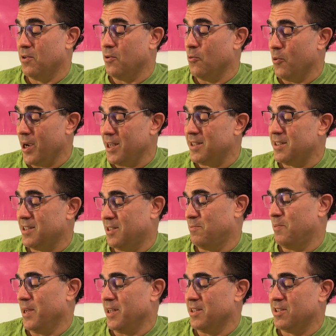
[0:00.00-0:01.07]
waste
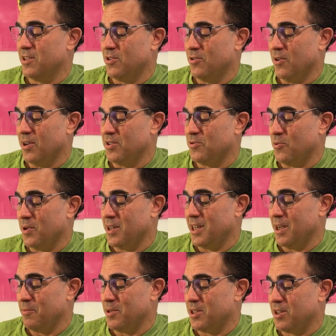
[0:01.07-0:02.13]
space draws 1
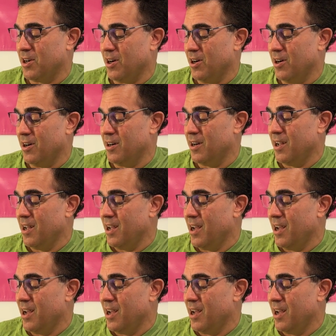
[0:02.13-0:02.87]
damage card,